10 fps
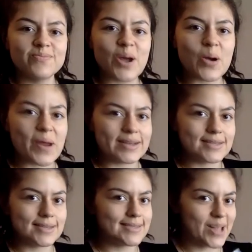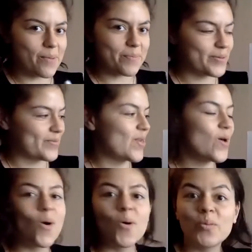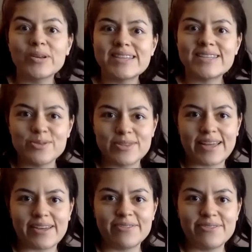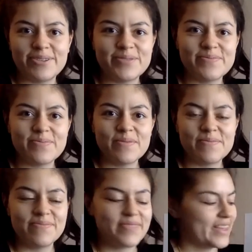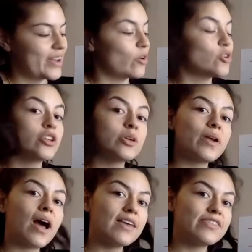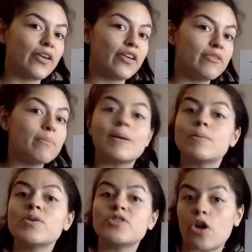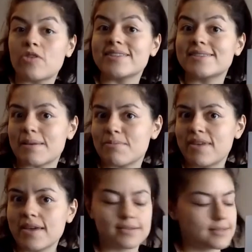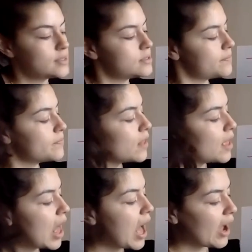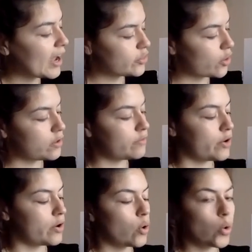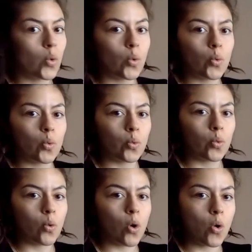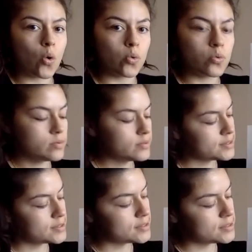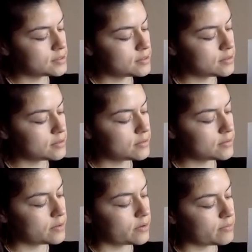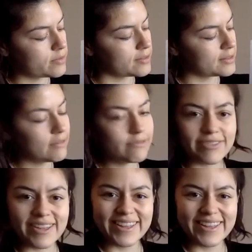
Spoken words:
All right, stop. What did you think of? Here, I'll show you what I thought of. Maybe we thought of the same things. I thought of a rose. Here, it's a leaf.